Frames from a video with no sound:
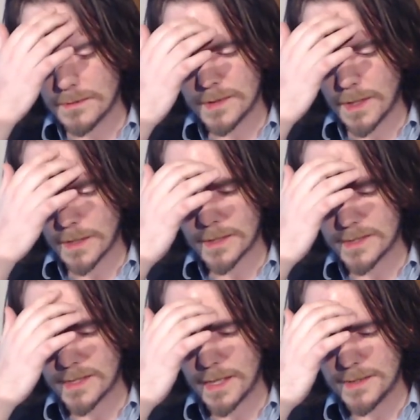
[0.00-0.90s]
darker
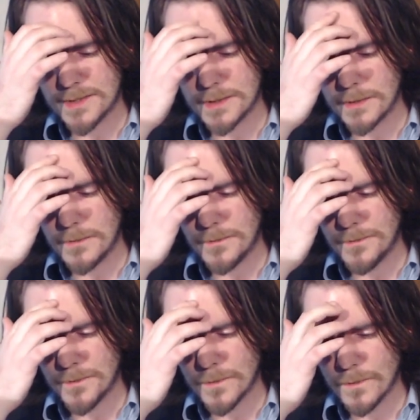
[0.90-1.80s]
sides
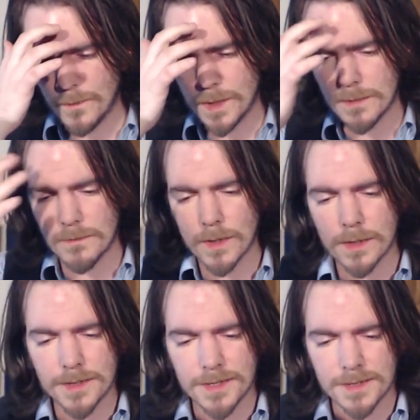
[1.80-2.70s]
will
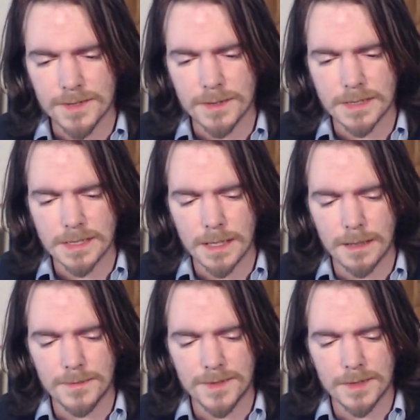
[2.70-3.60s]
emerge in certain
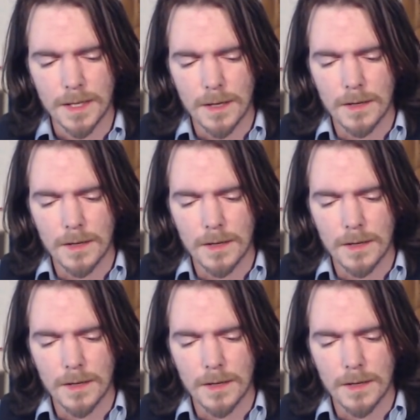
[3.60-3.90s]
times and